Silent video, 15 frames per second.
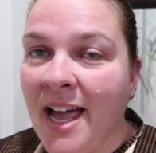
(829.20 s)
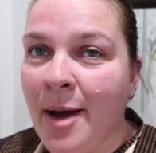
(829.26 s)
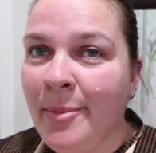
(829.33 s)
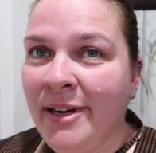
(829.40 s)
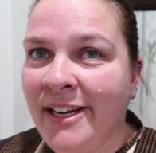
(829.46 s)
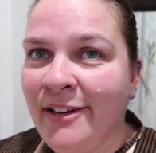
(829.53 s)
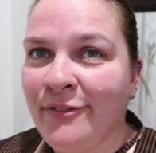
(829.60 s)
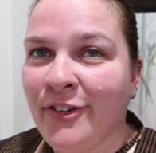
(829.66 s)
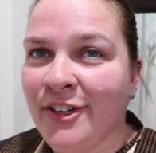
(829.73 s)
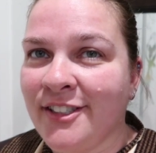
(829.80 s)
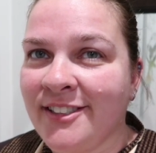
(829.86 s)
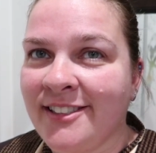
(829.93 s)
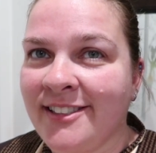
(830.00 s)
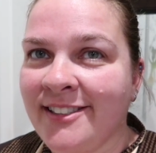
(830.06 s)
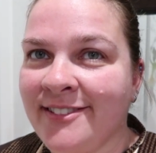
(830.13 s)
I'm gonna eat
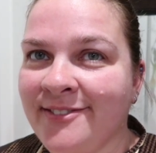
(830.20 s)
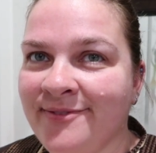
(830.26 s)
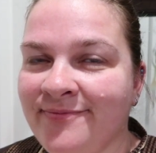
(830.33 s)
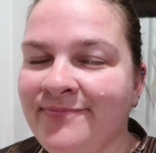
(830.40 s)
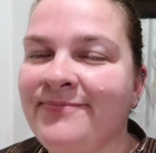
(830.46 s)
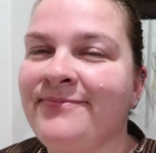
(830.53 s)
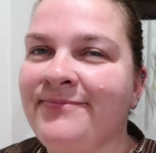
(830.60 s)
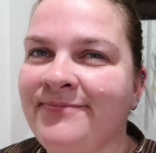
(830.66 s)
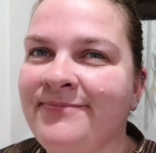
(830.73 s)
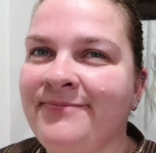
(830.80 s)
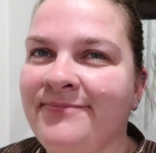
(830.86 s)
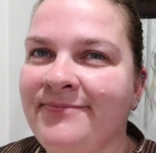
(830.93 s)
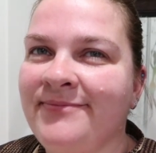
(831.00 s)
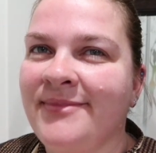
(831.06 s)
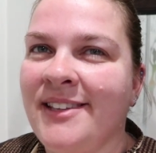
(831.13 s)
first.
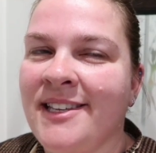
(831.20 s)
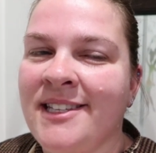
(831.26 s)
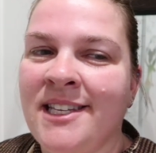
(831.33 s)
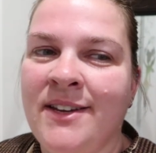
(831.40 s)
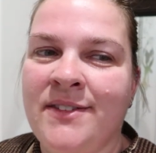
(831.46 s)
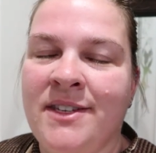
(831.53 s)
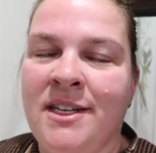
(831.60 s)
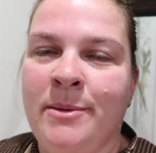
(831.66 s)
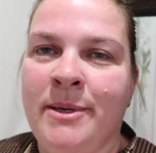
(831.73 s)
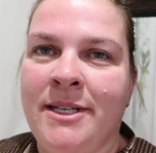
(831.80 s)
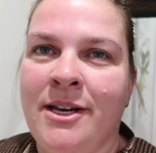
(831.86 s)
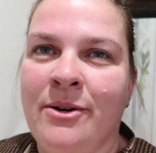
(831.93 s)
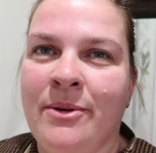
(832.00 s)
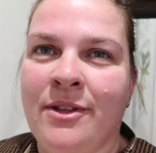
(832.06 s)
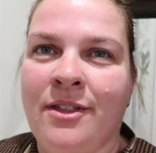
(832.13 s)
Sleeves need to be
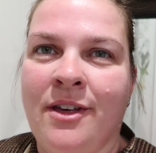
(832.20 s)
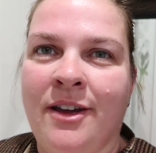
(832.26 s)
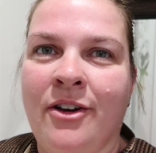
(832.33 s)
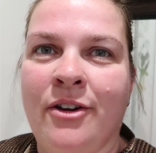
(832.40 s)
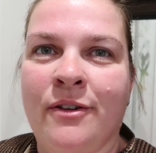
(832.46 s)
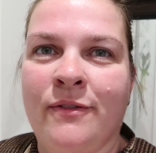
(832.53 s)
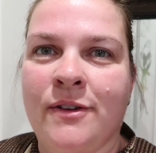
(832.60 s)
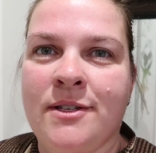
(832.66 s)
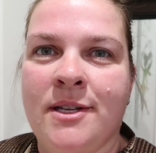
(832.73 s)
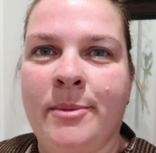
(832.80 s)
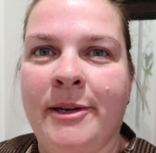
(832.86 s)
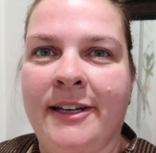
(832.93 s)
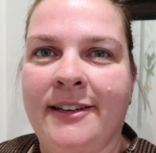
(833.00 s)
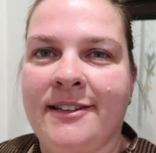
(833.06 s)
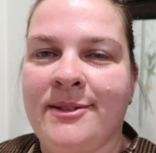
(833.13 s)
dealt with like on a full
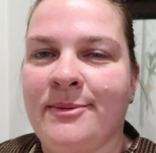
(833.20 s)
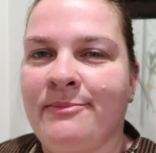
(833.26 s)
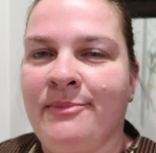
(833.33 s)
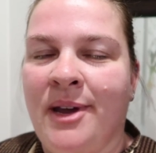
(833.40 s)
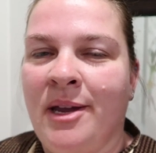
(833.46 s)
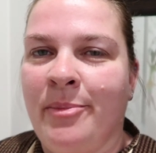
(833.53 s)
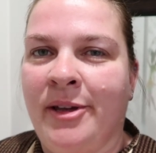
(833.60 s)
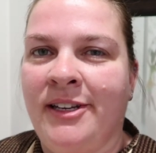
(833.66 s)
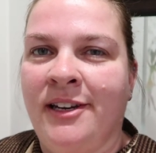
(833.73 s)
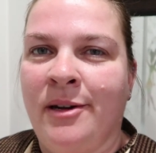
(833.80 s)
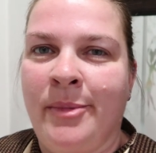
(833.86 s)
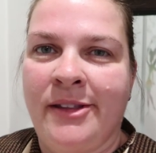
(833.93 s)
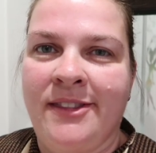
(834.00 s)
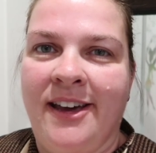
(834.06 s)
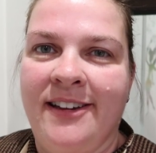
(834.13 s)
stomach, is my opinion
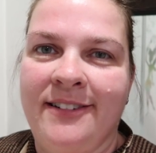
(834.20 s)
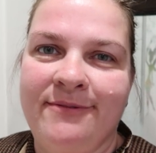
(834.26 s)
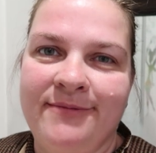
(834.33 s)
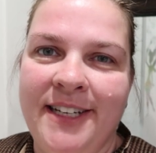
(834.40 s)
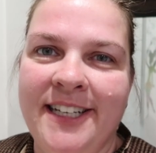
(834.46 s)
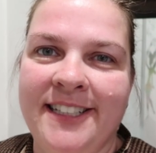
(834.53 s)
about that.